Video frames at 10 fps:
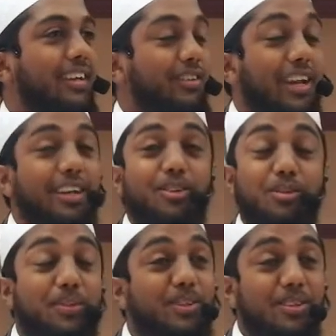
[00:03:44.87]
Try to
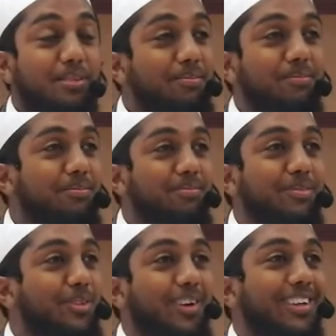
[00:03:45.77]
speak to him,
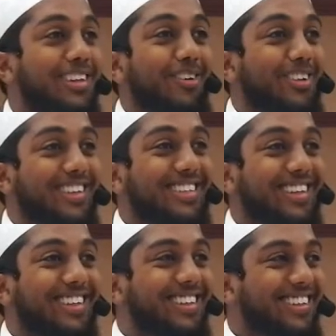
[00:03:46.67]
not going to know what he's
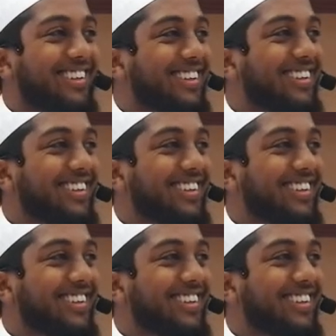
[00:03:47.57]
saying.